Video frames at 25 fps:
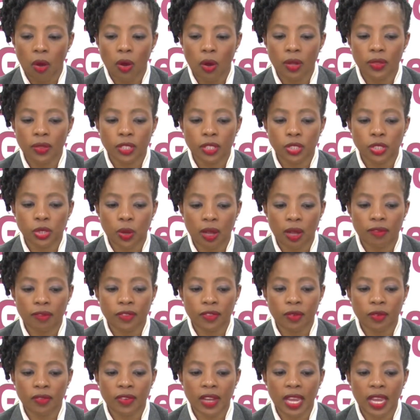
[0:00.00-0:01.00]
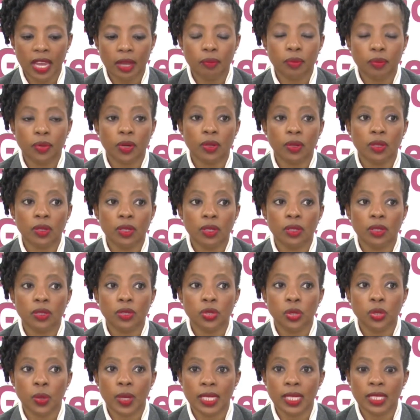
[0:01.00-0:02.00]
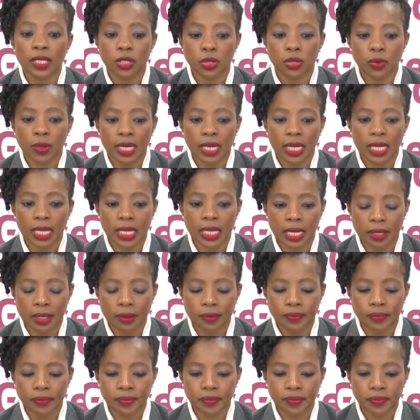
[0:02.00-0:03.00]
on the 12th of April 2023.